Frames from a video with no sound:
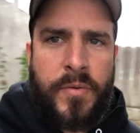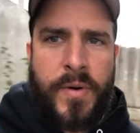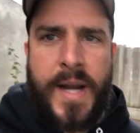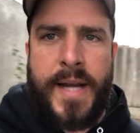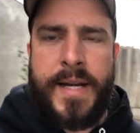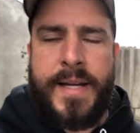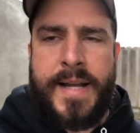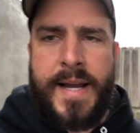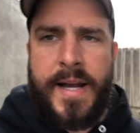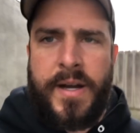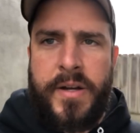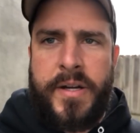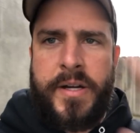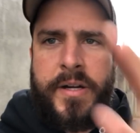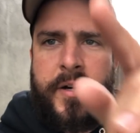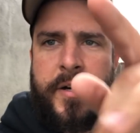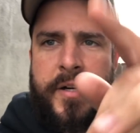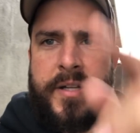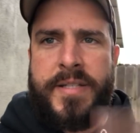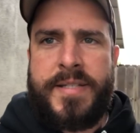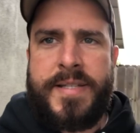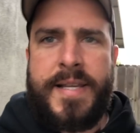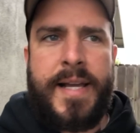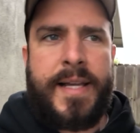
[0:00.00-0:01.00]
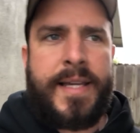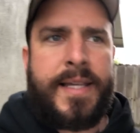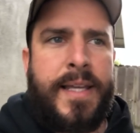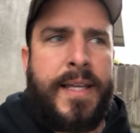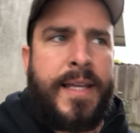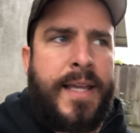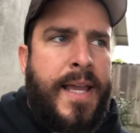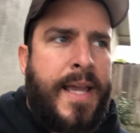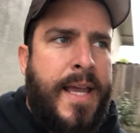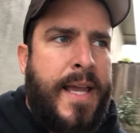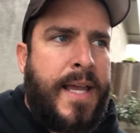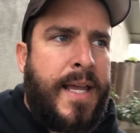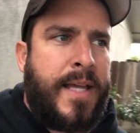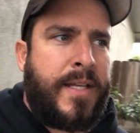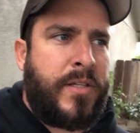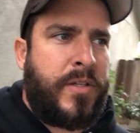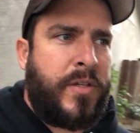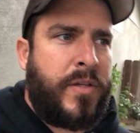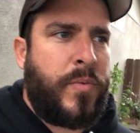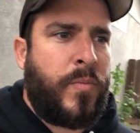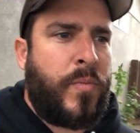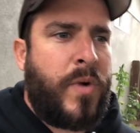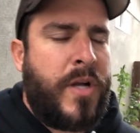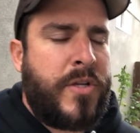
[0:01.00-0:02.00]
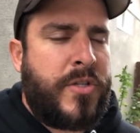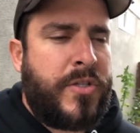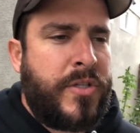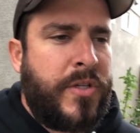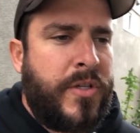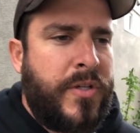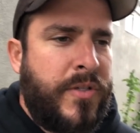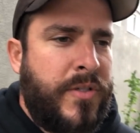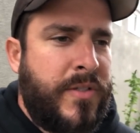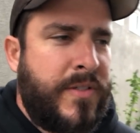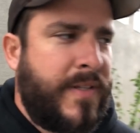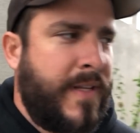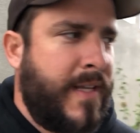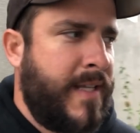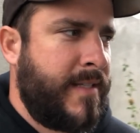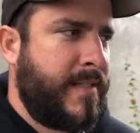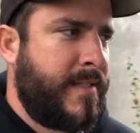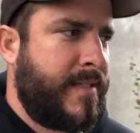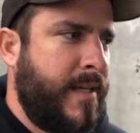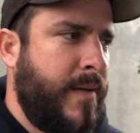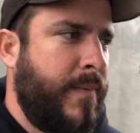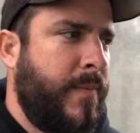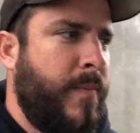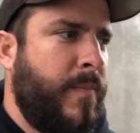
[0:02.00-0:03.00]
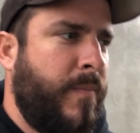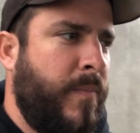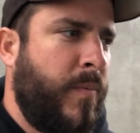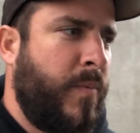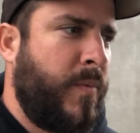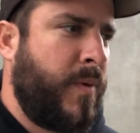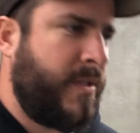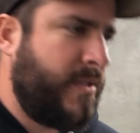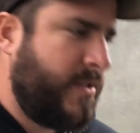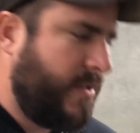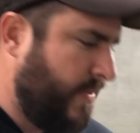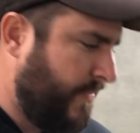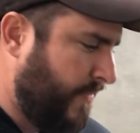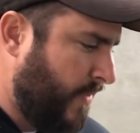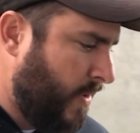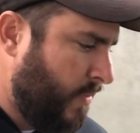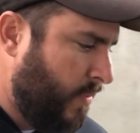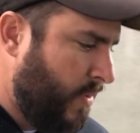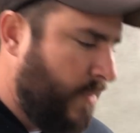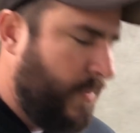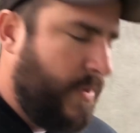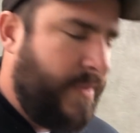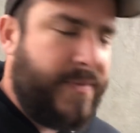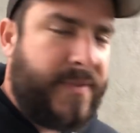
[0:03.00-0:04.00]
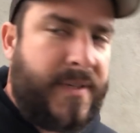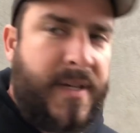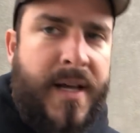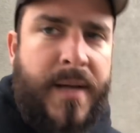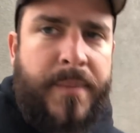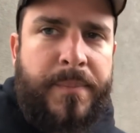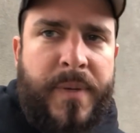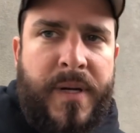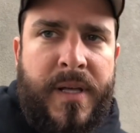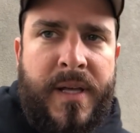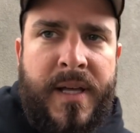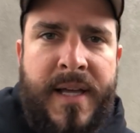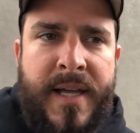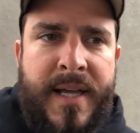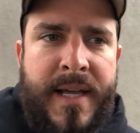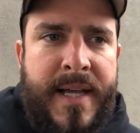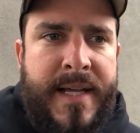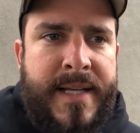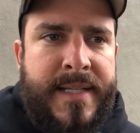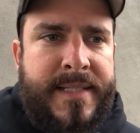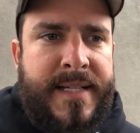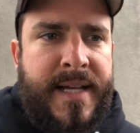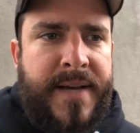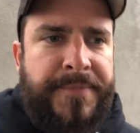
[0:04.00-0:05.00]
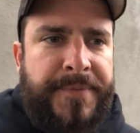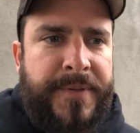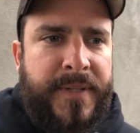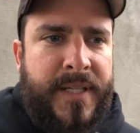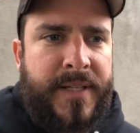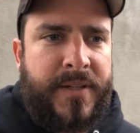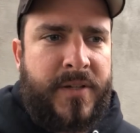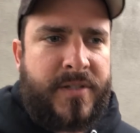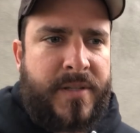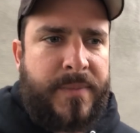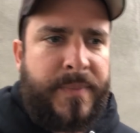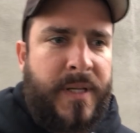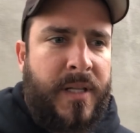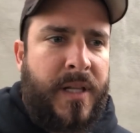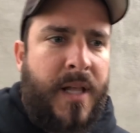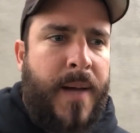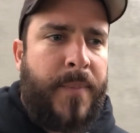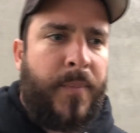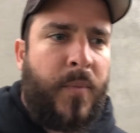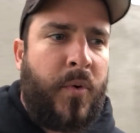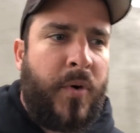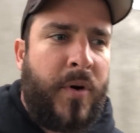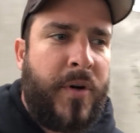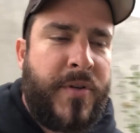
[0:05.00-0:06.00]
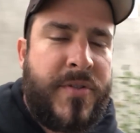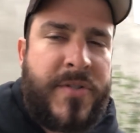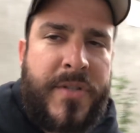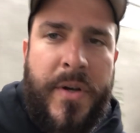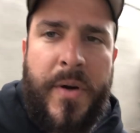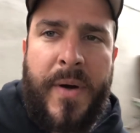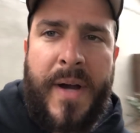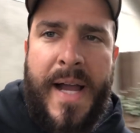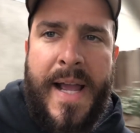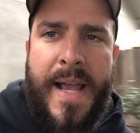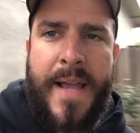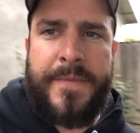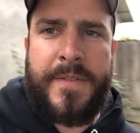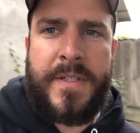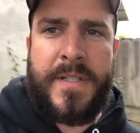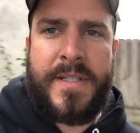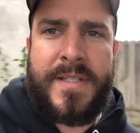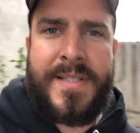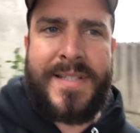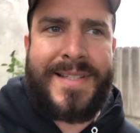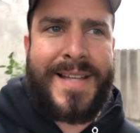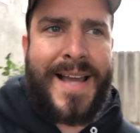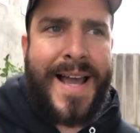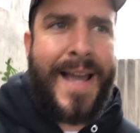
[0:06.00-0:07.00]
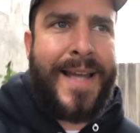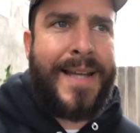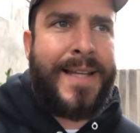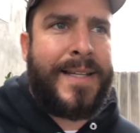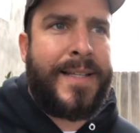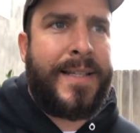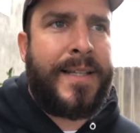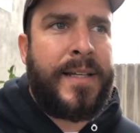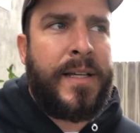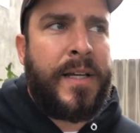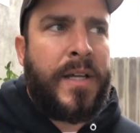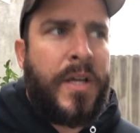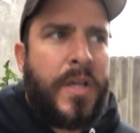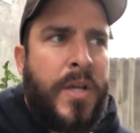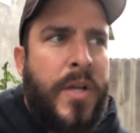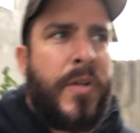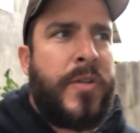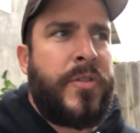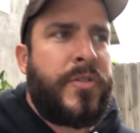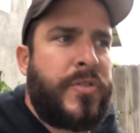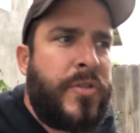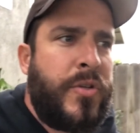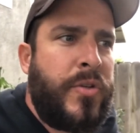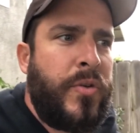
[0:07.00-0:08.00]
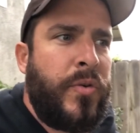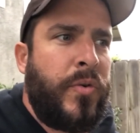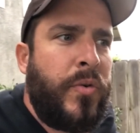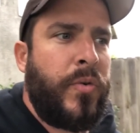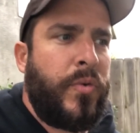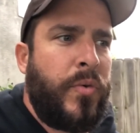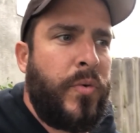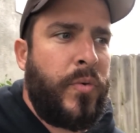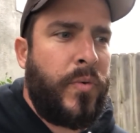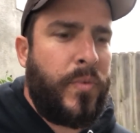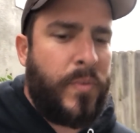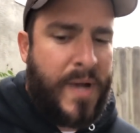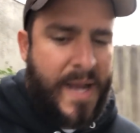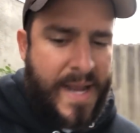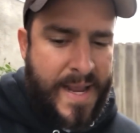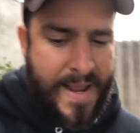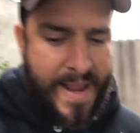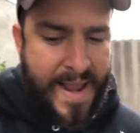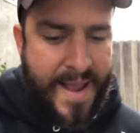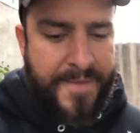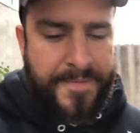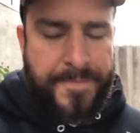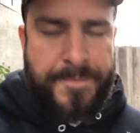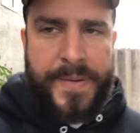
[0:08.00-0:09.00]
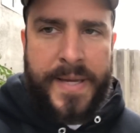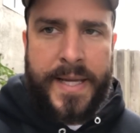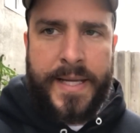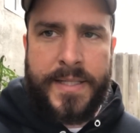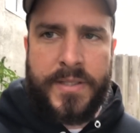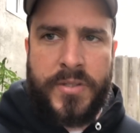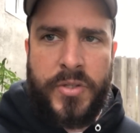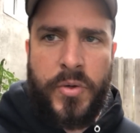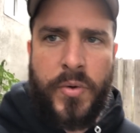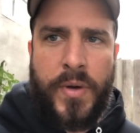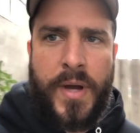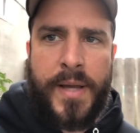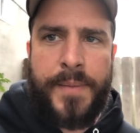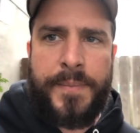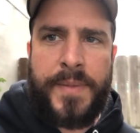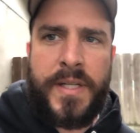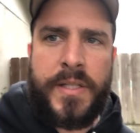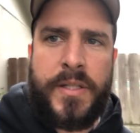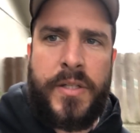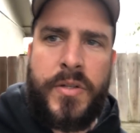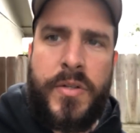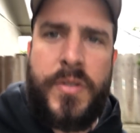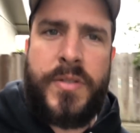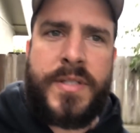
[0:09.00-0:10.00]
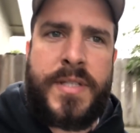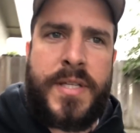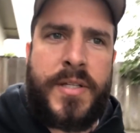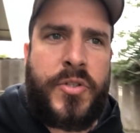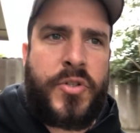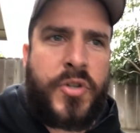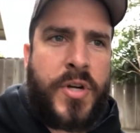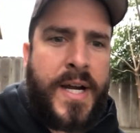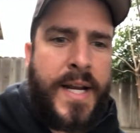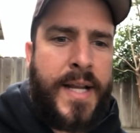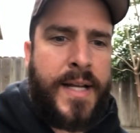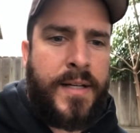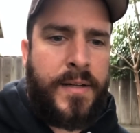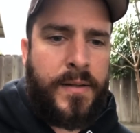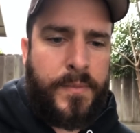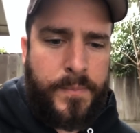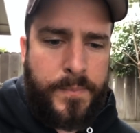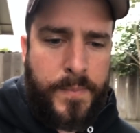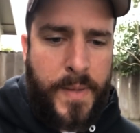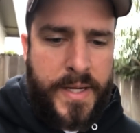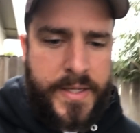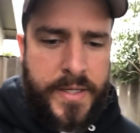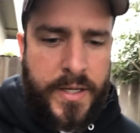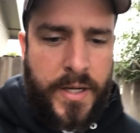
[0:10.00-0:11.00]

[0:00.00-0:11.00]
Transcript: right now, here in a second, and you can watch those and see what so far what we've done. But definitely, there's gonna be a lot more. So I have decided to I have picked who I'm gonna use to train my